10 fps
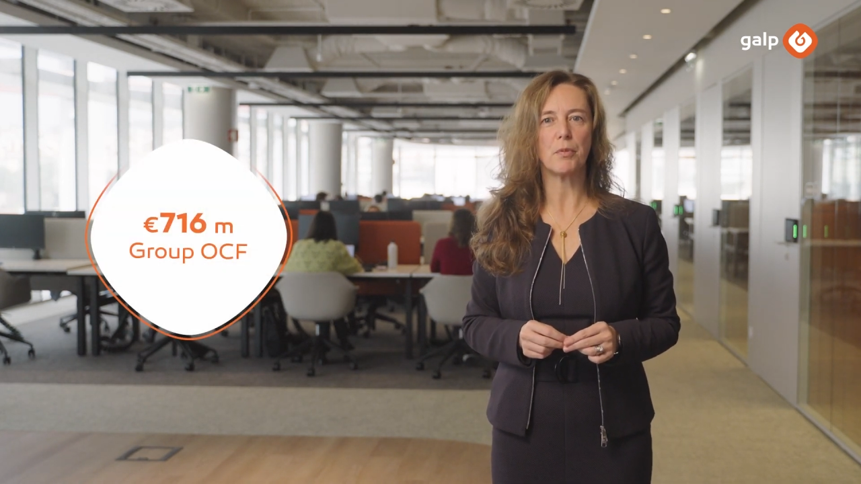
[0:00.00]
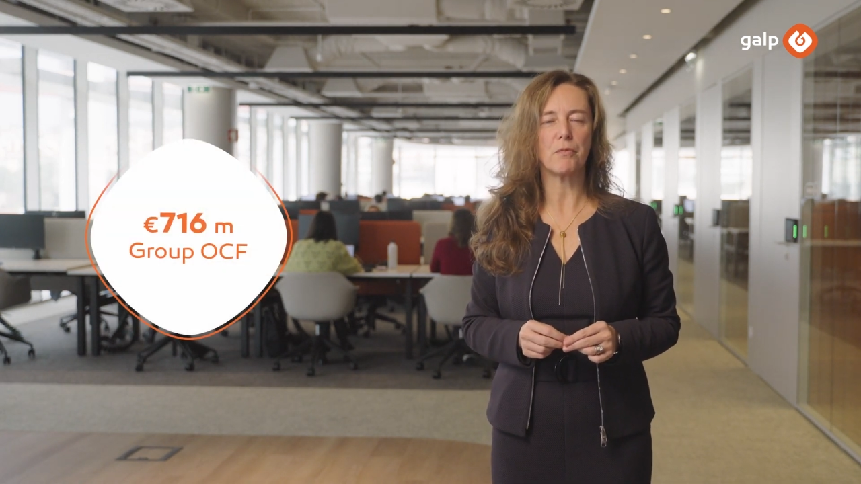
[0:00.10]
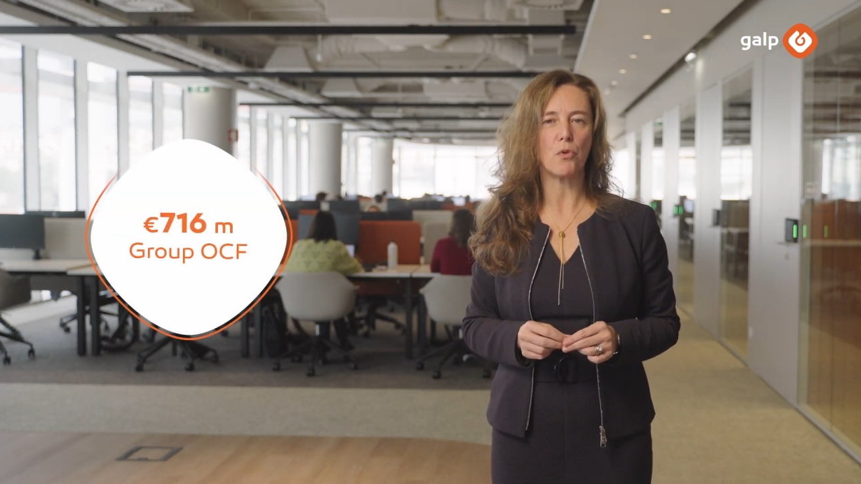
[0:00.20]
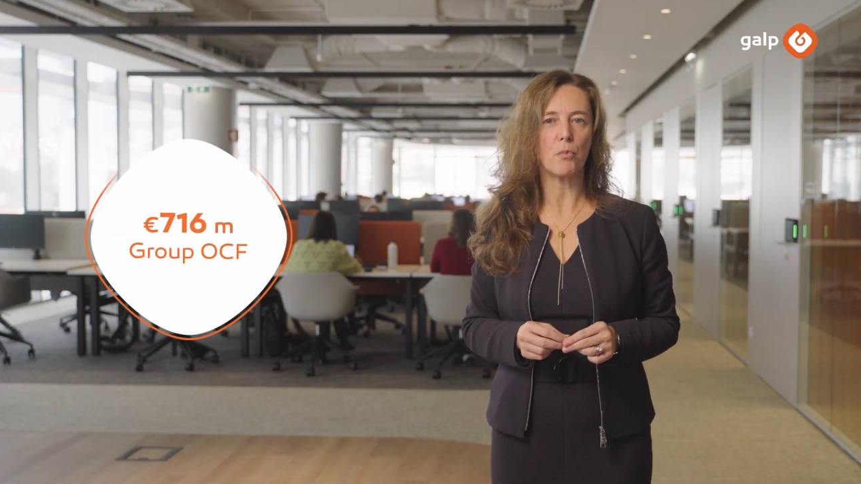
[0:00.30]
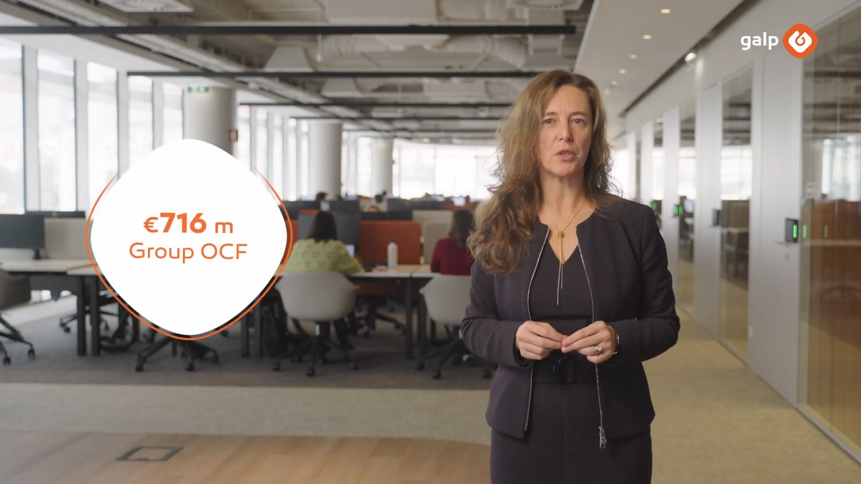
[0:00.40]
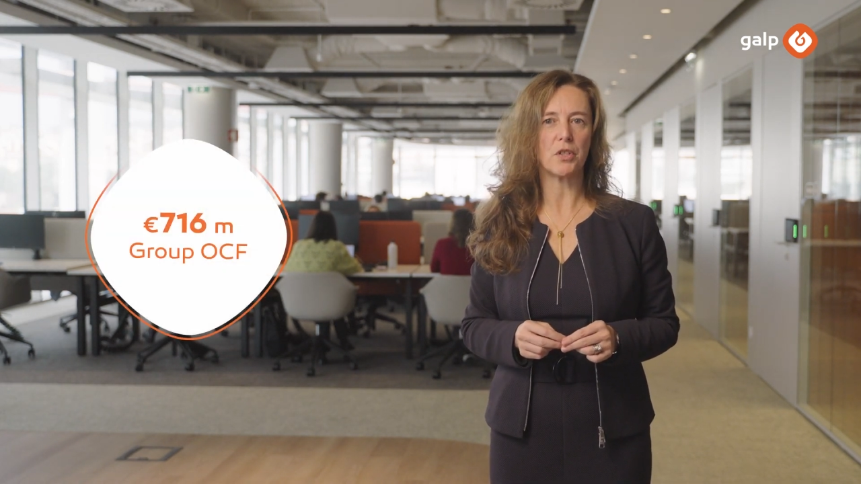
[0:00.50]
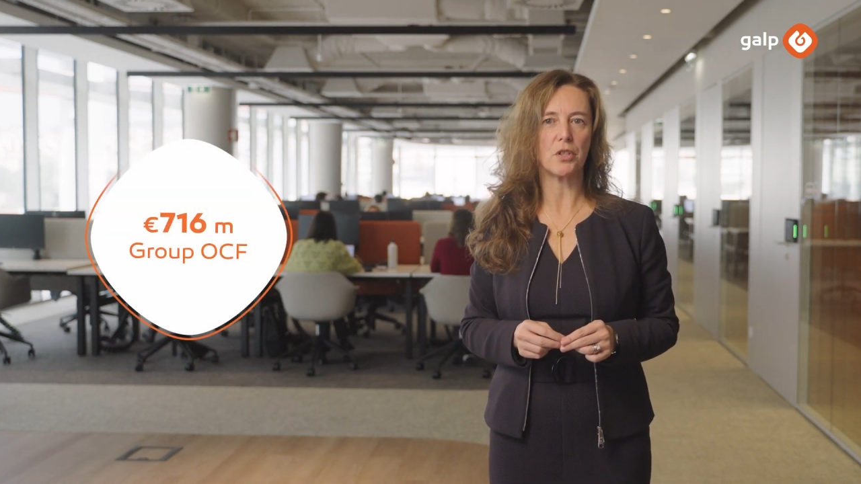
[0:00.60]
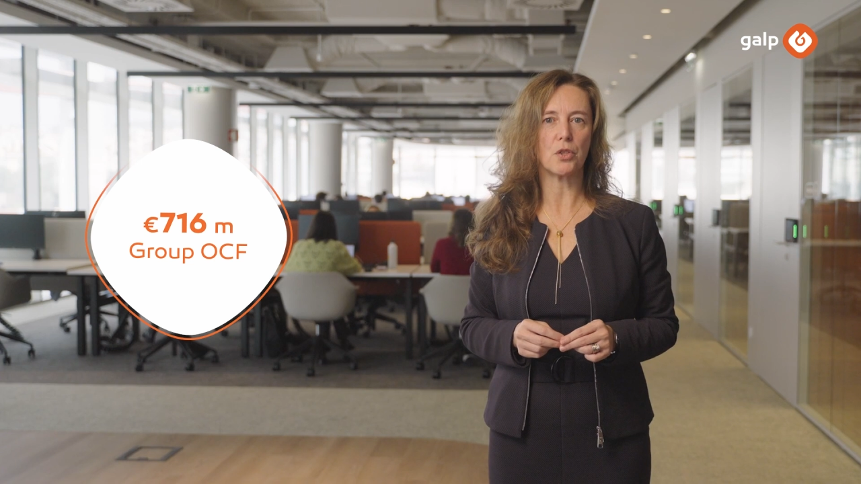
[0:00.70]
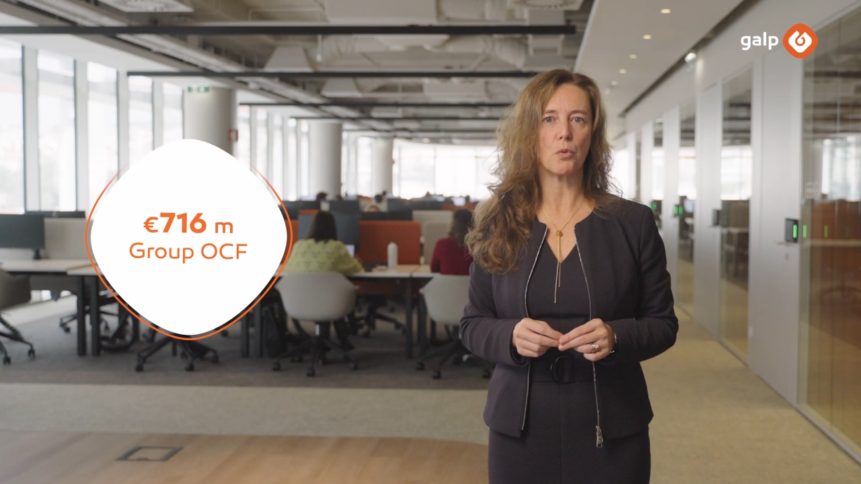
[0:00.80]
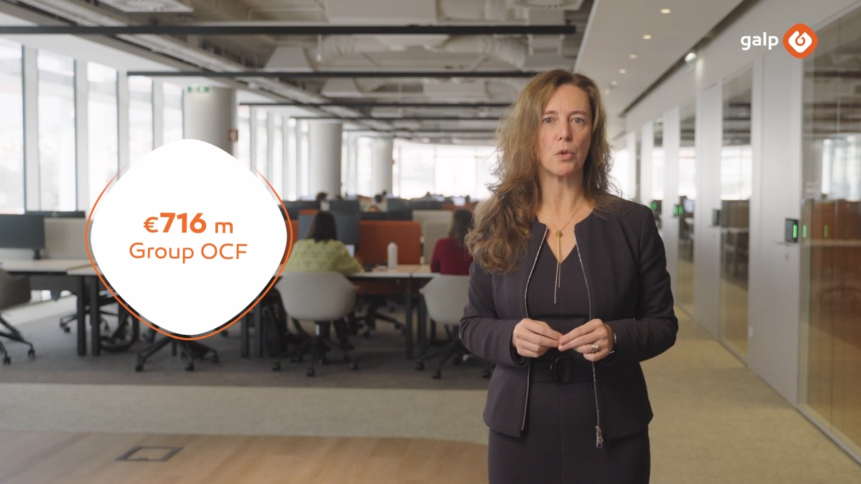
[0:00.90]
performance
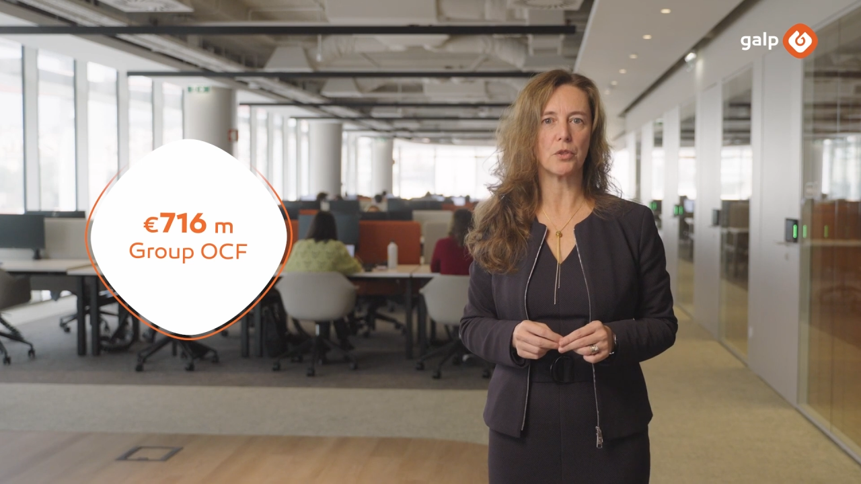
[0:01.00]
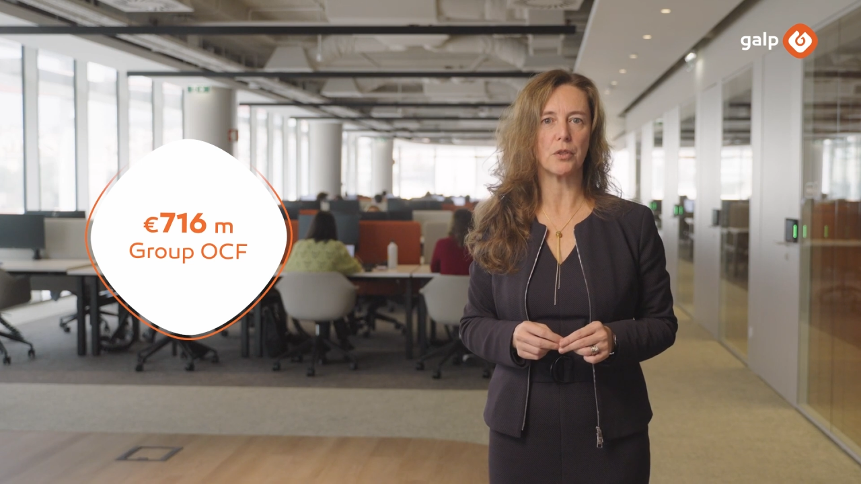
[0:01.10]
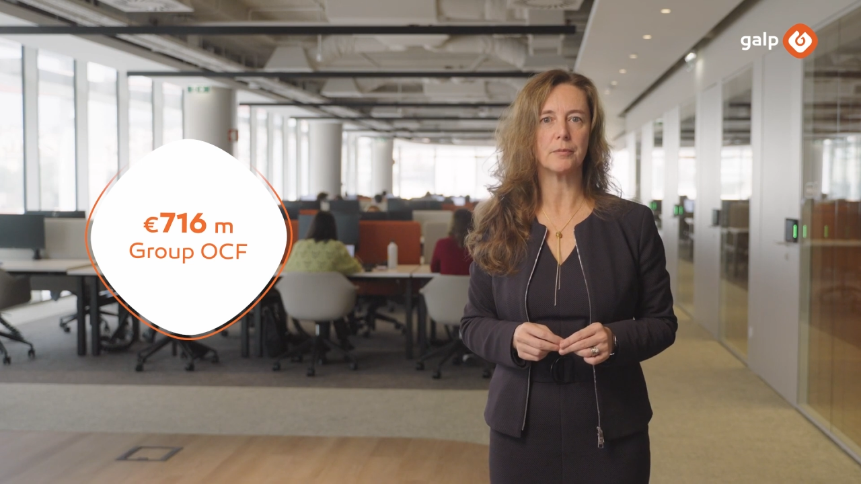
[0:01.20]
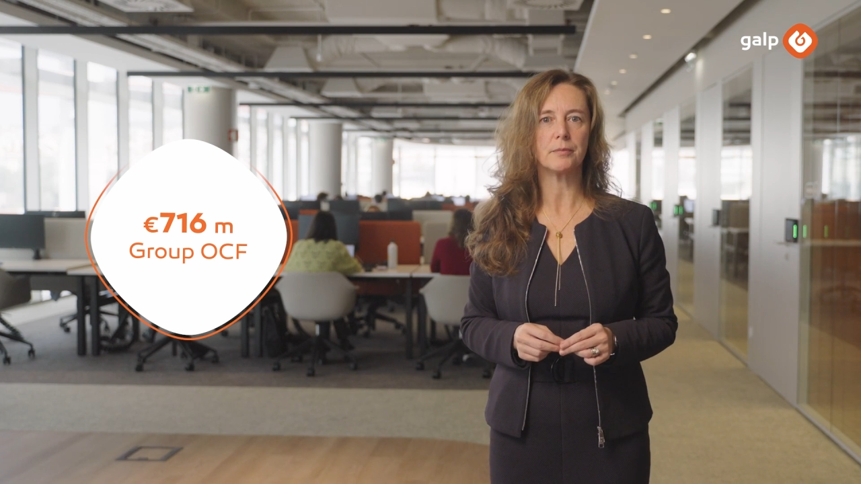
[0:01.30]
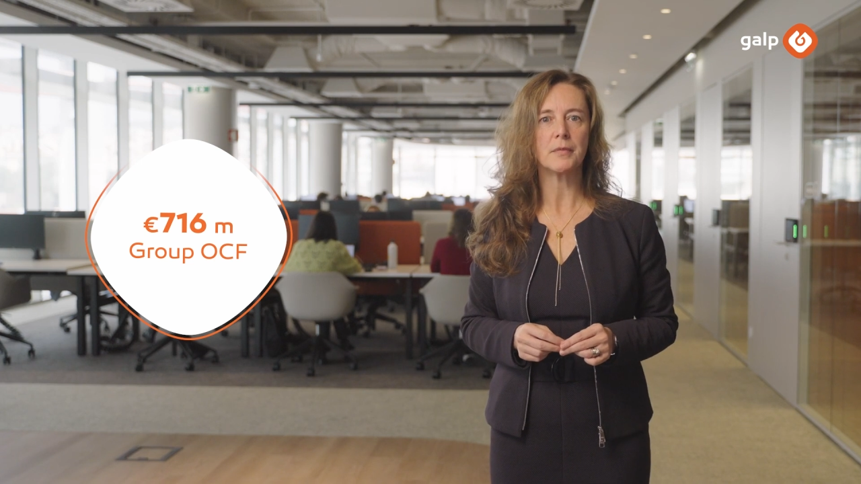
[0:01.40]
this quarter